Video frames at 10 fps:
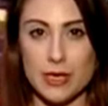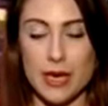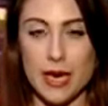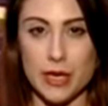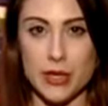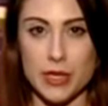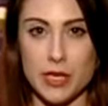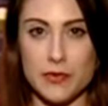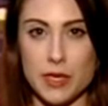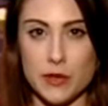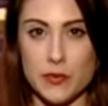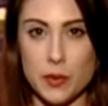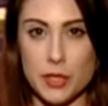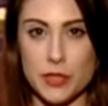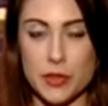Yeah, good evening. The
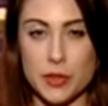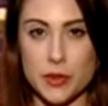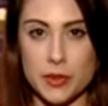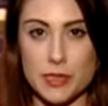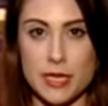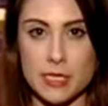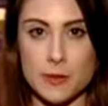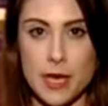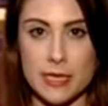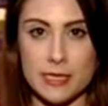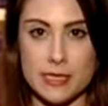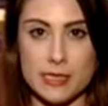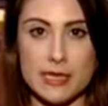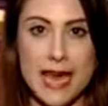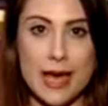42 year old suspect
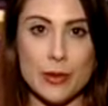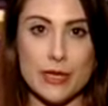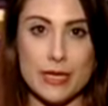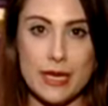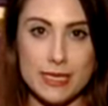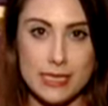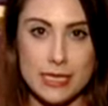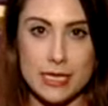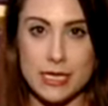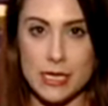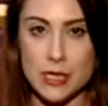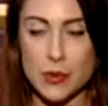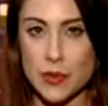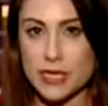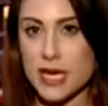is now in custody here.
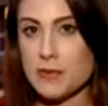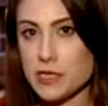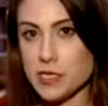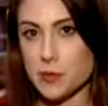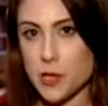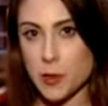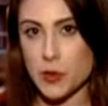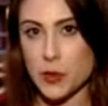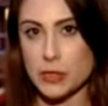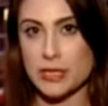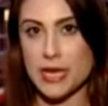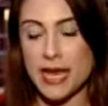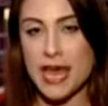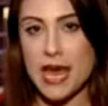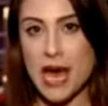We attempted to speak with her
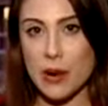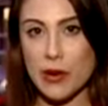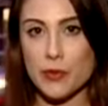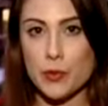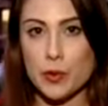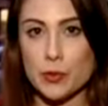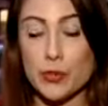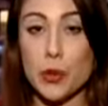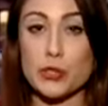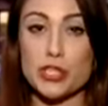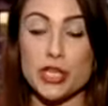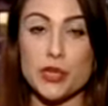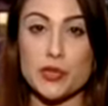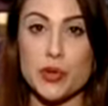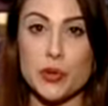today. However, we were told she
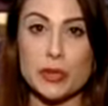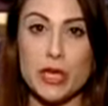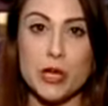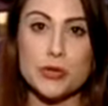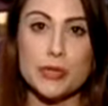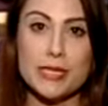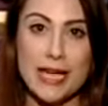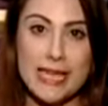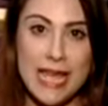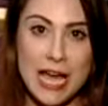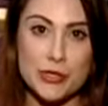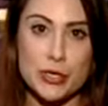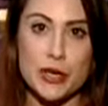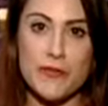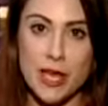is currently under
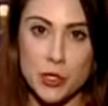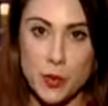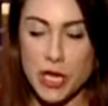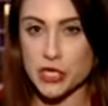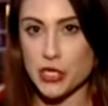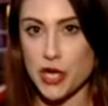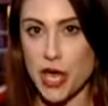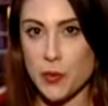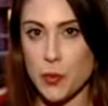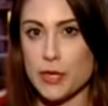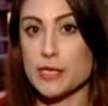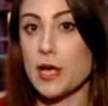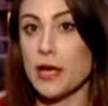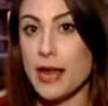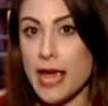psychiatric evaluation and was
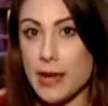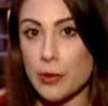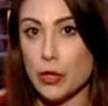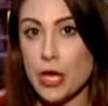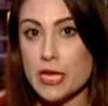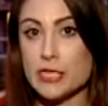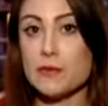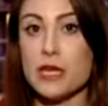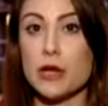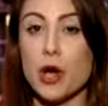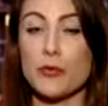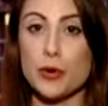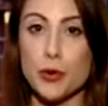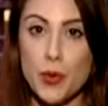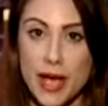unable to meet our
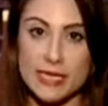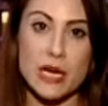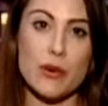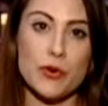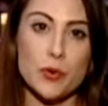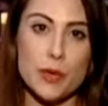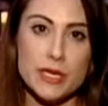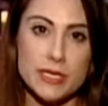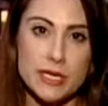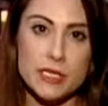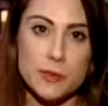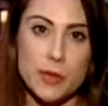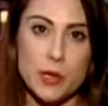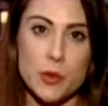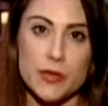request. However, we did
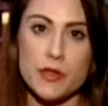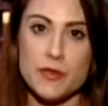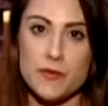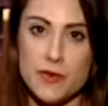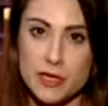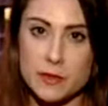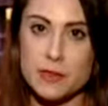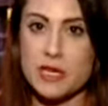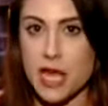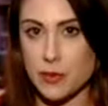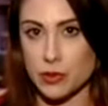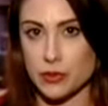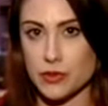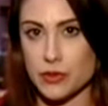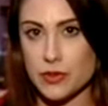speak with the victim's
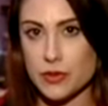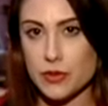neighbors.